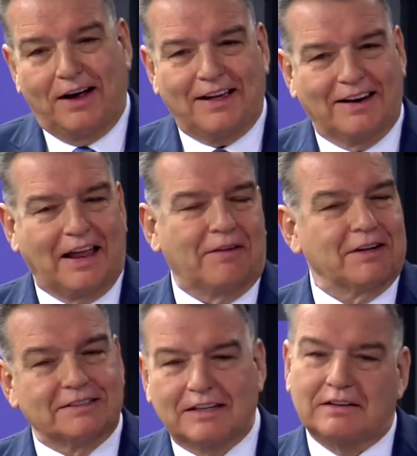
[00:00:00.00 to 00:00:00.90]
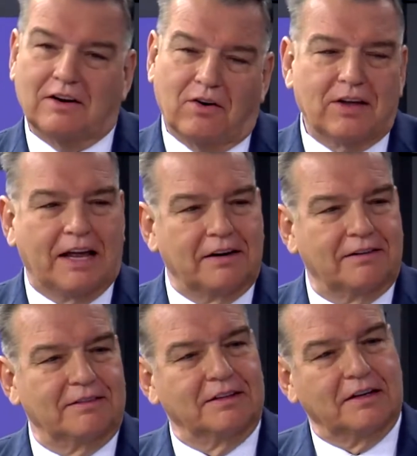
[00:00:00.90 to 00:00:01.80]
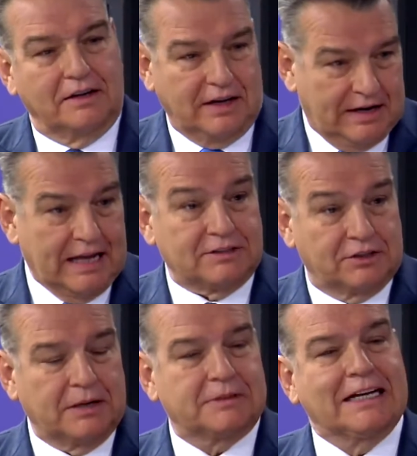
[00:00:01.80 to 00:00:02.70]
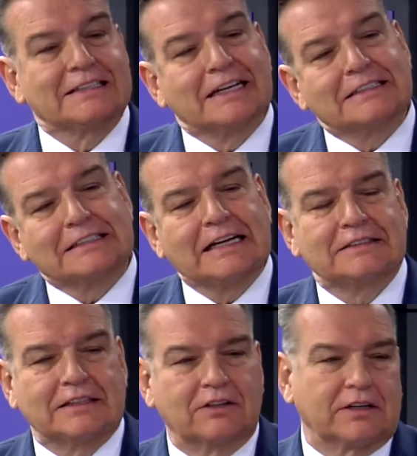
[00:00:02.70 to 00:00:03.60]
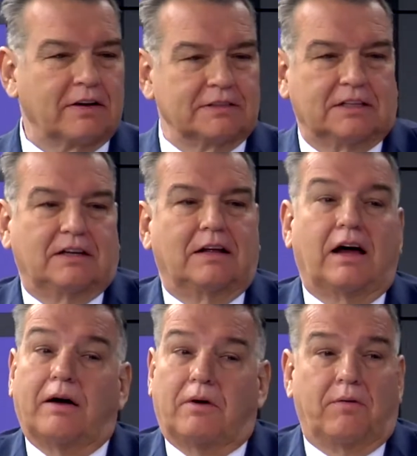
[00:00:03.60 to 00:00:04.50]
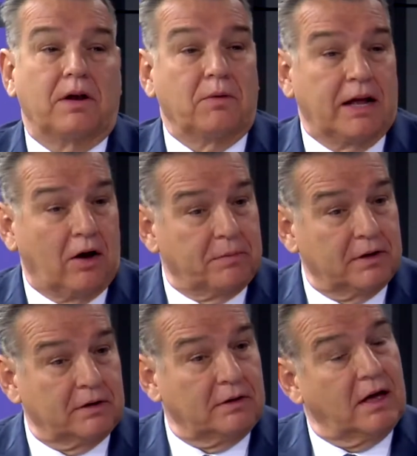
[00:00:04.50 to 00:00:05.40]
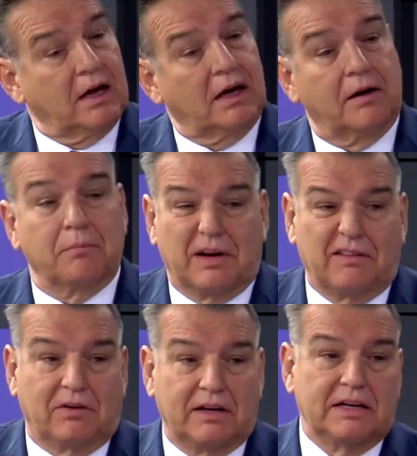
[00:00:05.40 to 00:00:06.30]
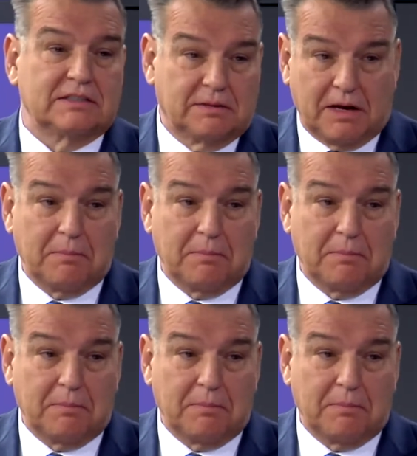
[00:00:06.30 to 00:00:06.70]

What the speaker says: kind of laughed. I said, "Okay, Nancy." Her name's Nancy. I said, "Nancy, look," I said, I really want to help you, but I really need some kind